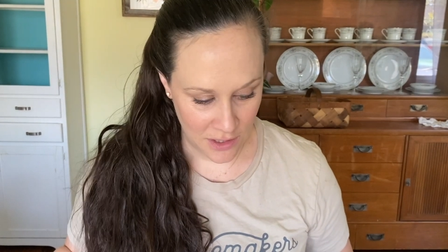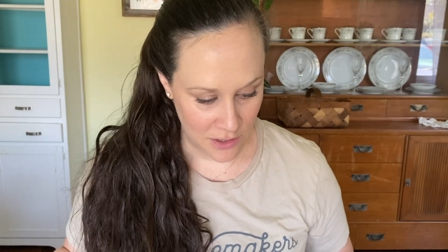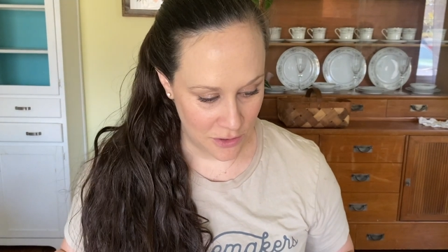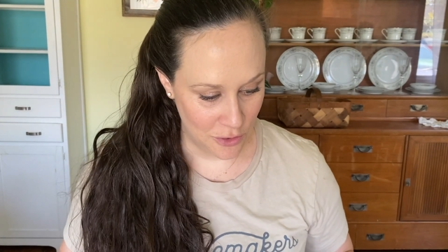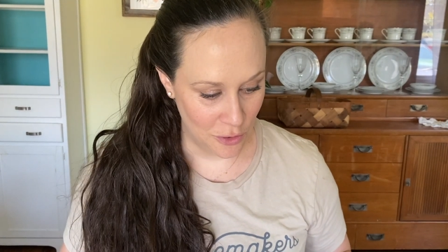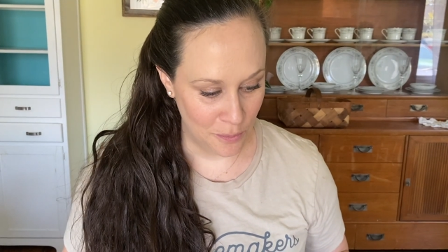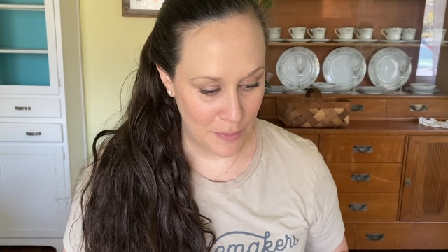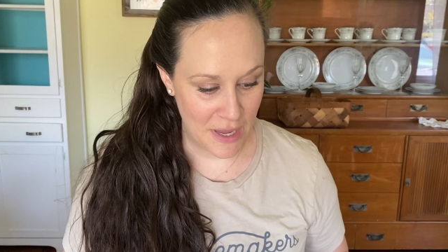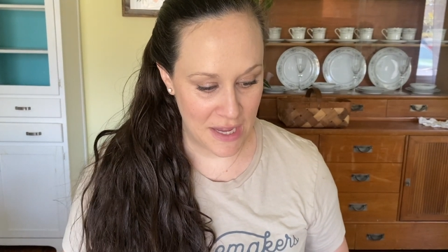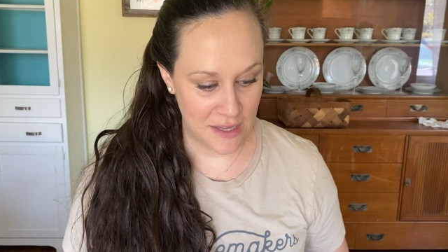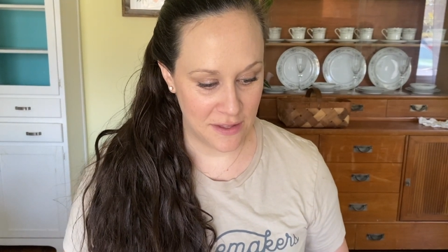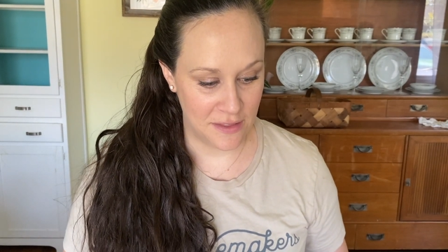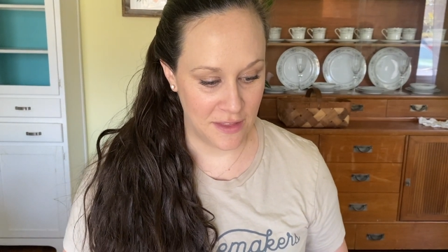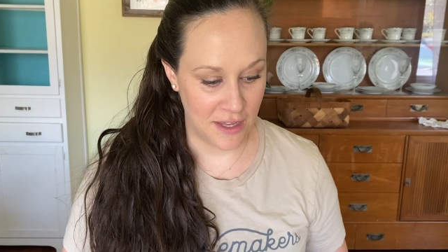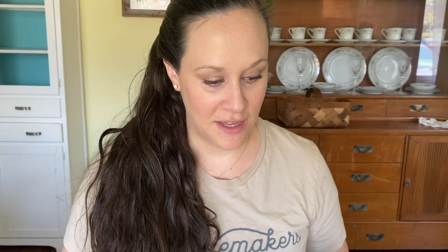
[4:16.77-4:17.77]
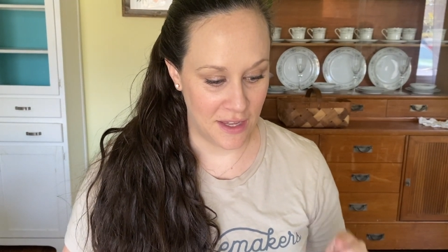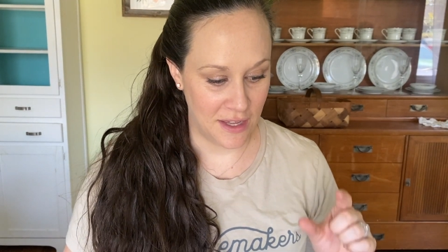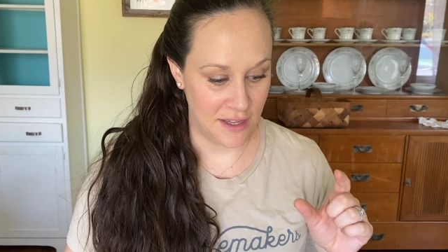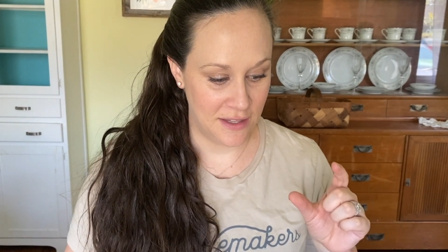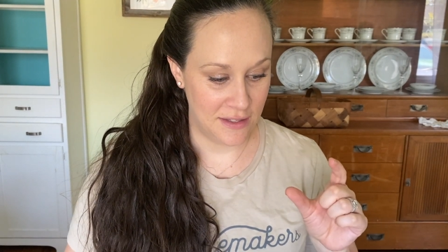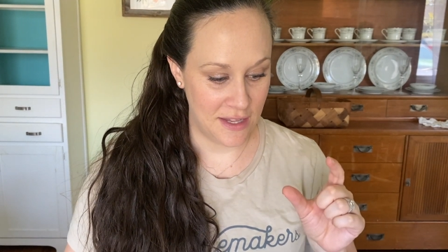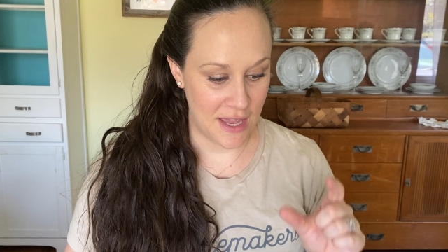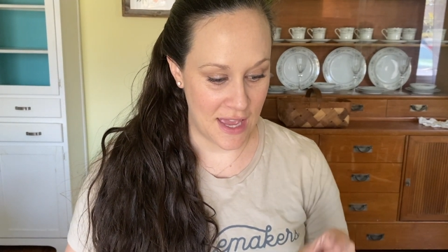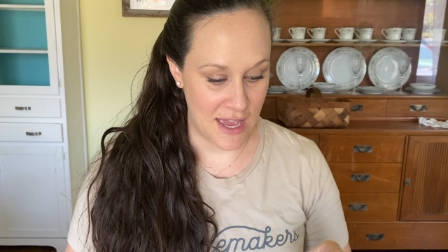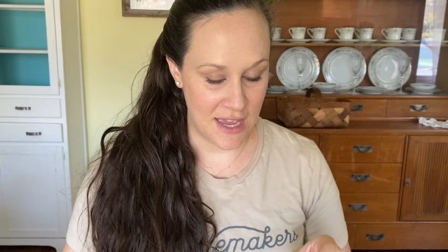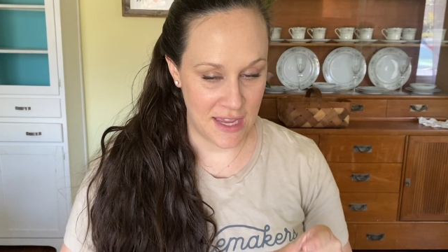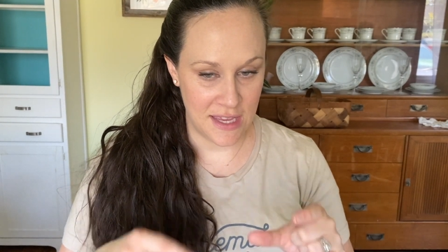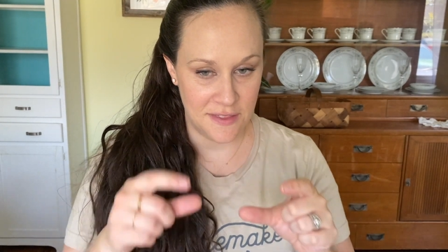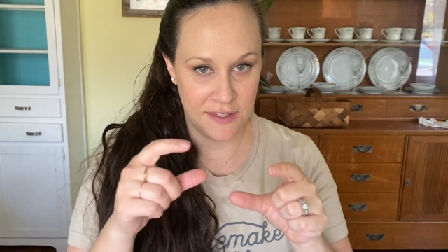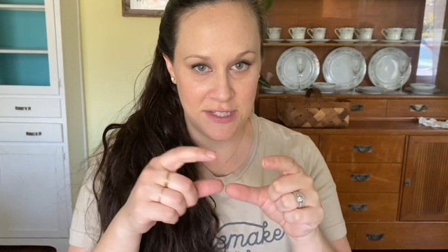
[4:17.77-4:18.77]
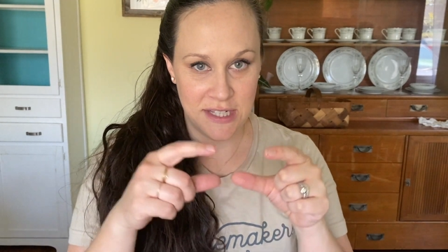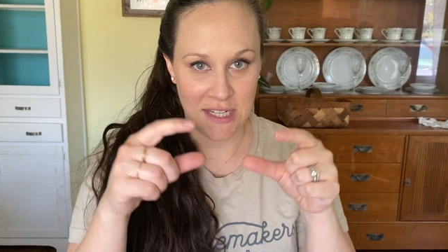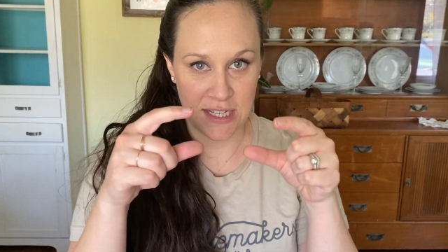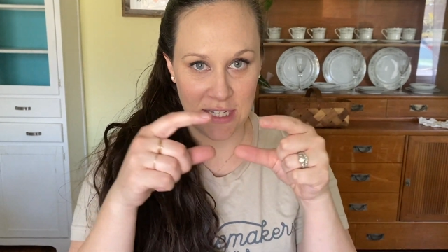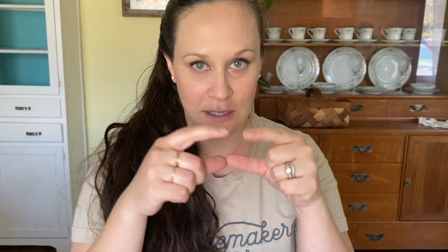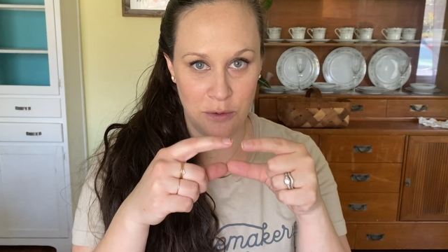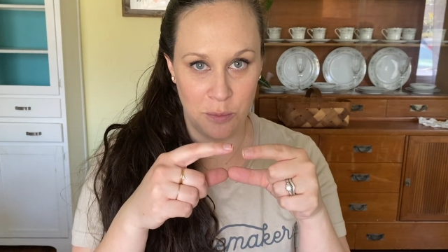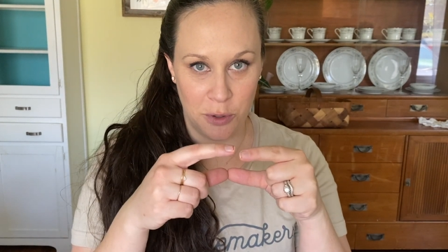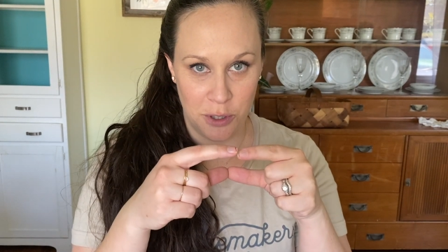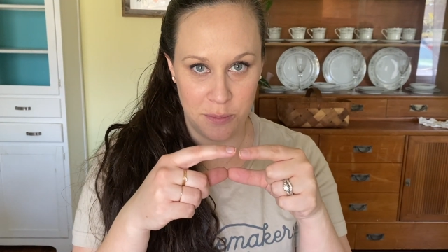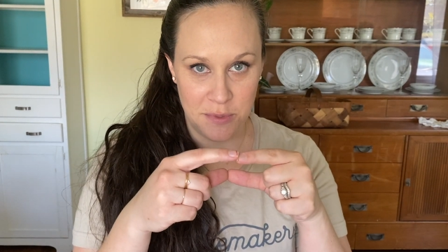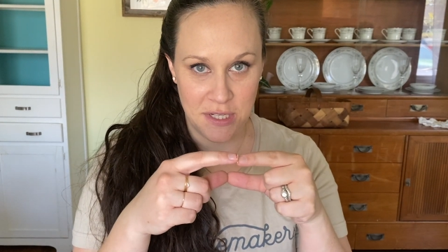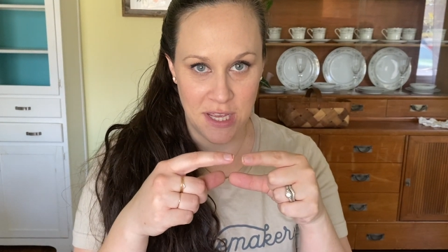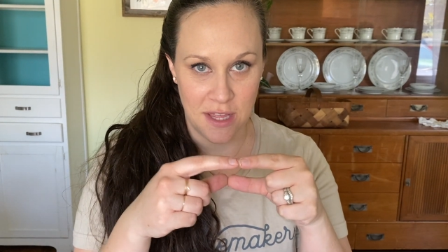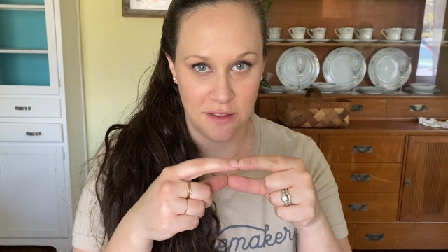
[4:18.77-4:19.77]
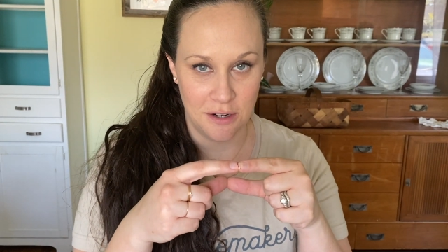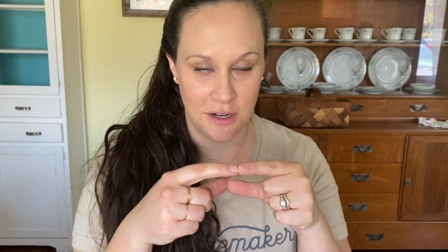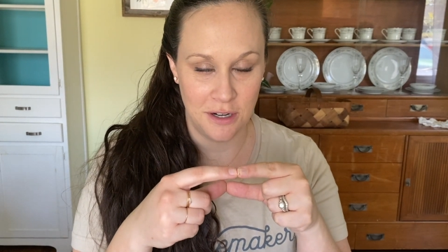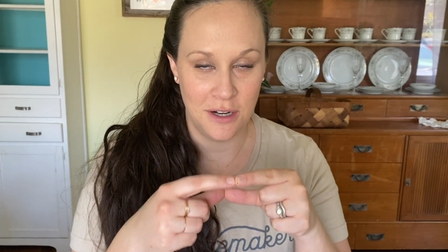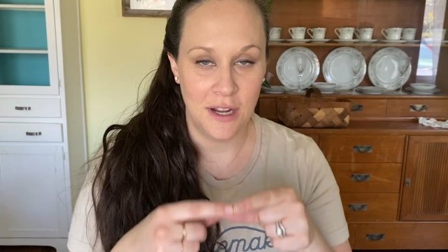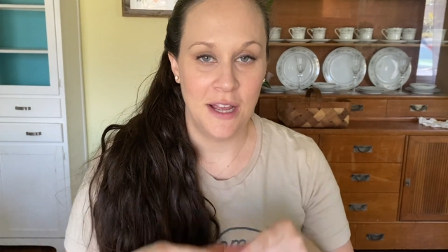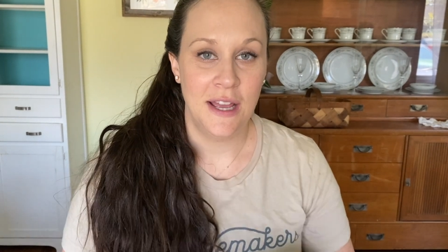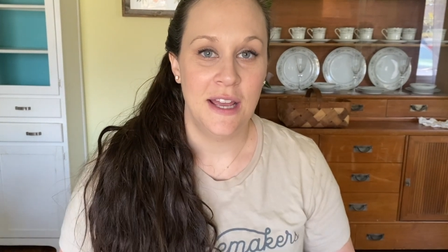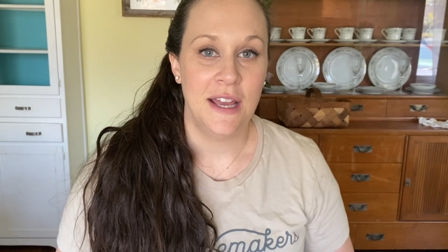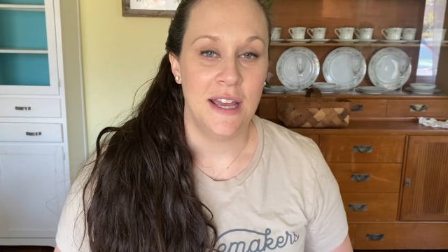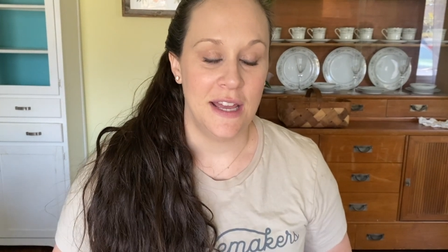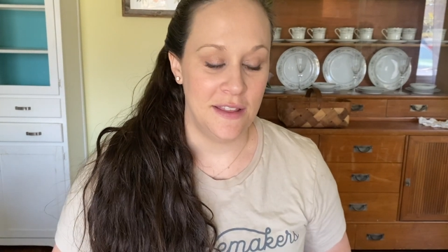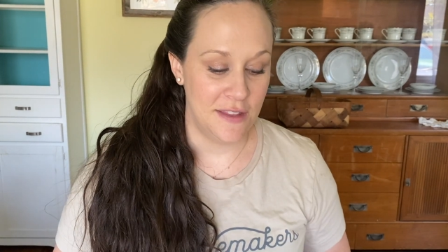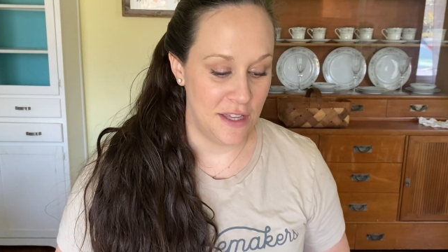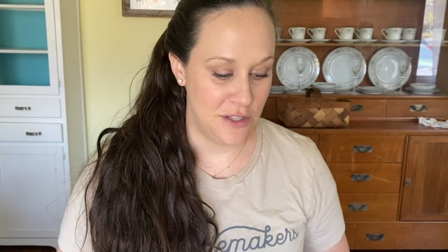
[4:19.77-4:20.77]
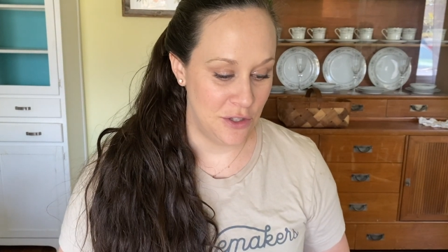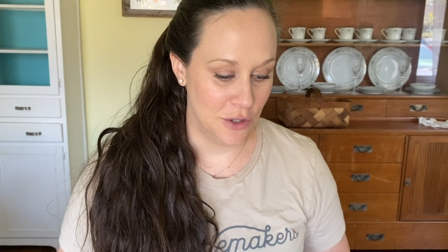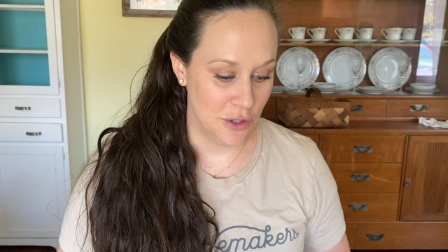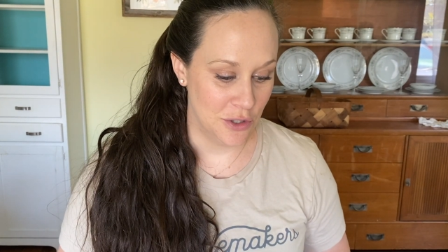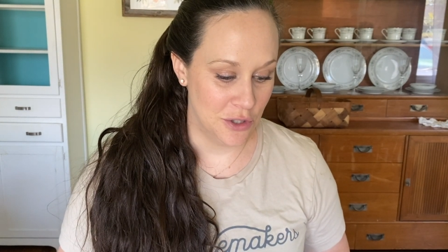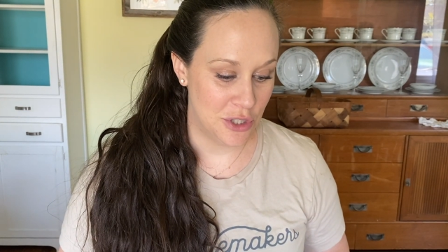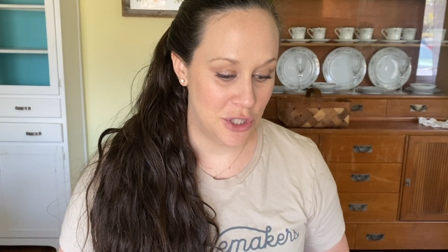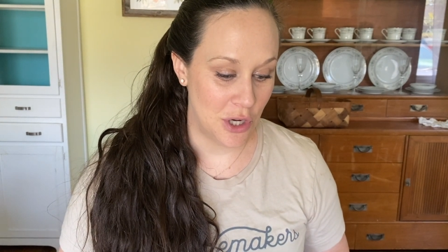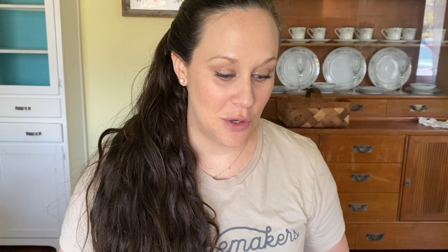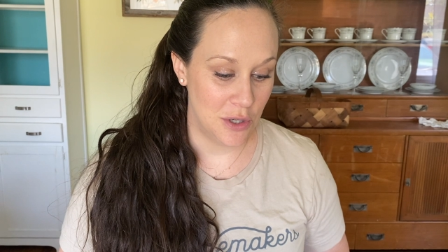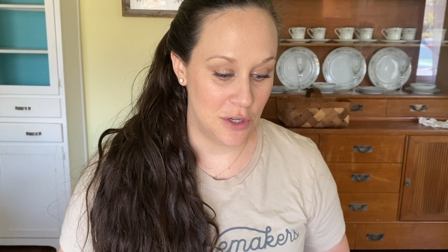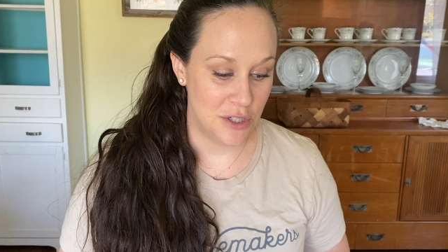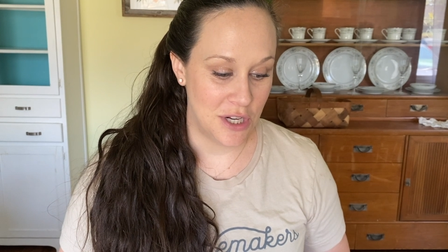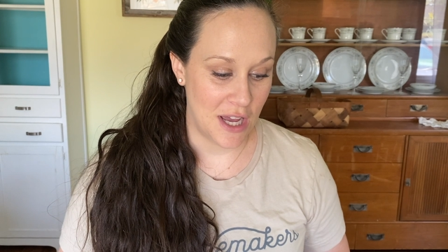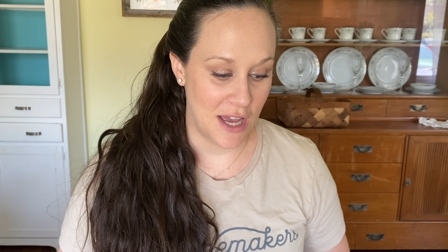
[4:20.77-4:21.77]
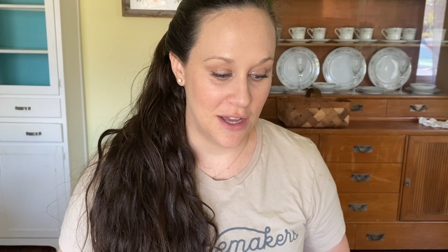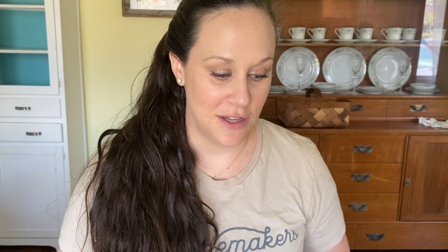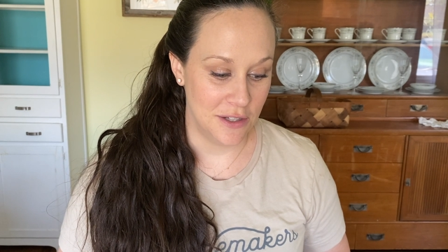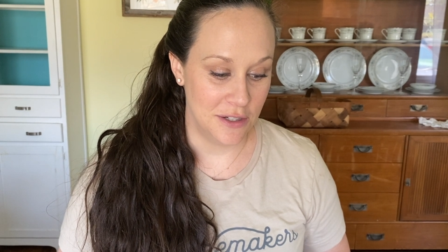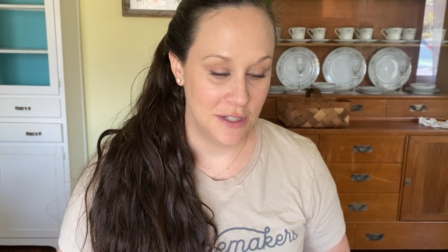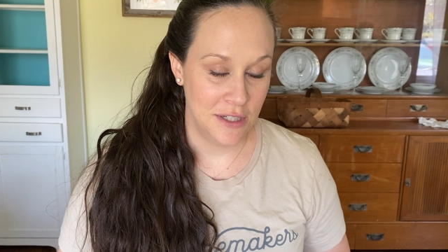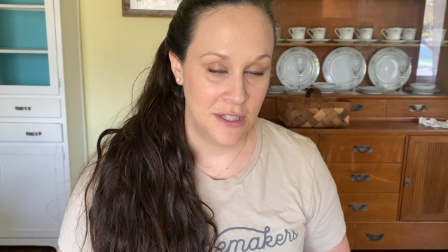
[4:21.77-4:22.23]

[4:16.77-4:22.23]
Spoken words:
You'll make the A and the T, you'll put them together, and then you'll show your child